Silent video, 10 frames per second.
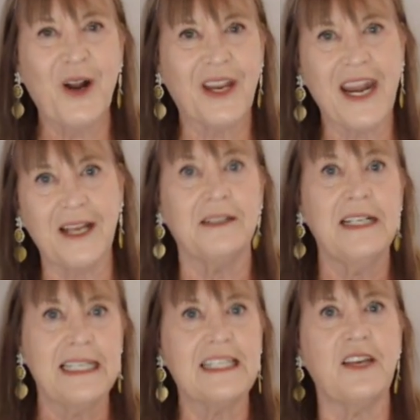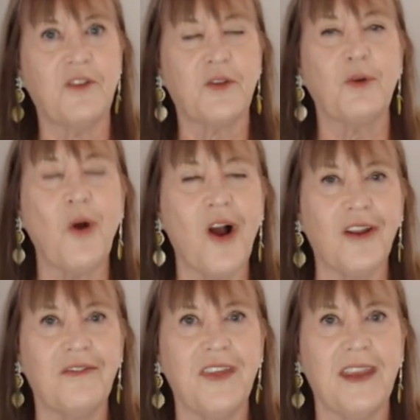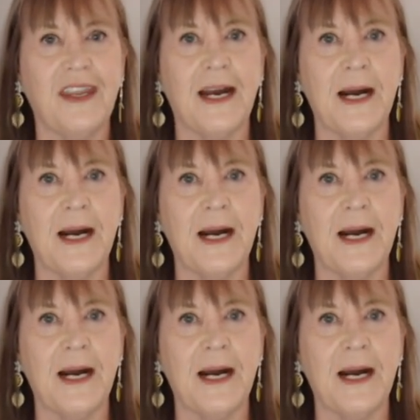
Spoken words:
kind of sift through all of the